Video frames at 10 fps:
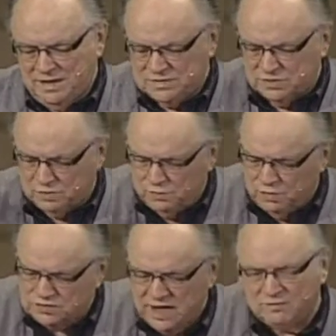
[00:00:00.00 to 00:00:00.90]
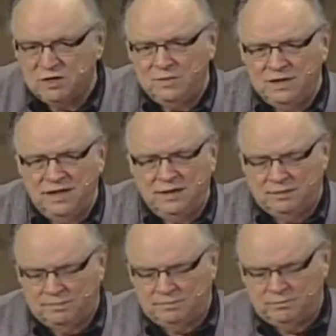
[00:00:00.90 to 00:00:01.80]
So the roots have to be
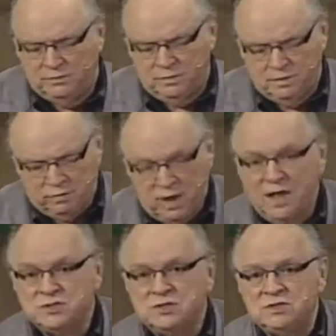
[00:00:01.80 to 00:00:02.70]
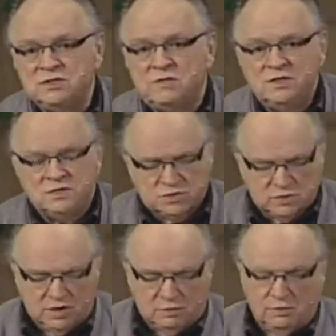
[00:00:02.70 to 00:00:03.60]
deep. The branches of this
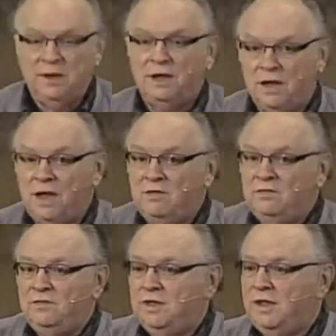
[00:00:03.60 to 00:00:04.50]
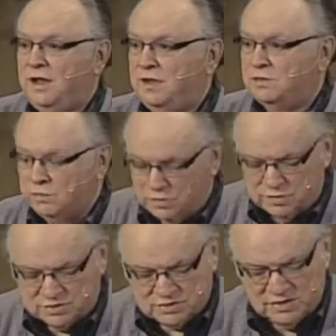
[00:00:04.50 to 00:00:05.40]
tree would be love, and the
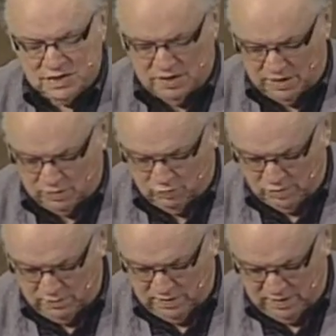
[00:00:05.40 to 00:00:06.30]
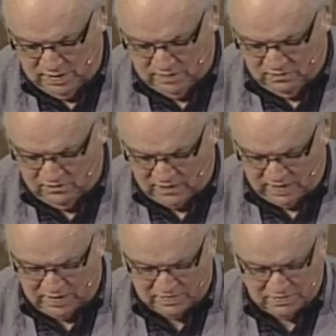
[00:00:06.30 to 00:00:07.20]
roots here would be
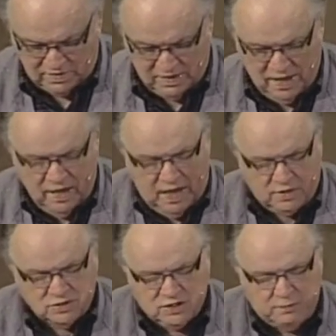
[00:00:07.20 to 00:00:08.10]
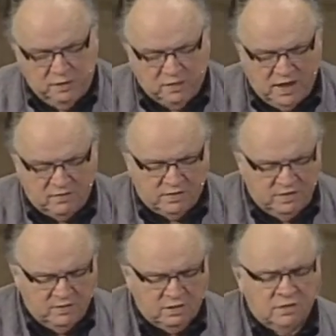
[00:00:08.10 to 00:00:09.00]
faith. And you see, people have a
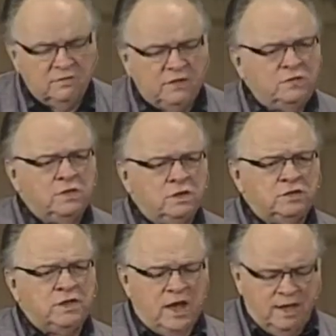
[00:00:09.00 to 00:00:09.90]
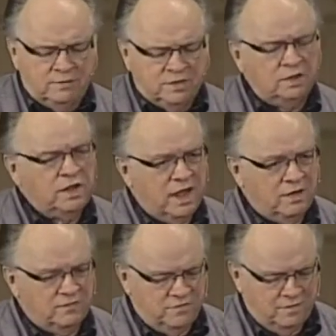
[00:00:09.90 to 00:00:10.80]
difficult, difficult time to love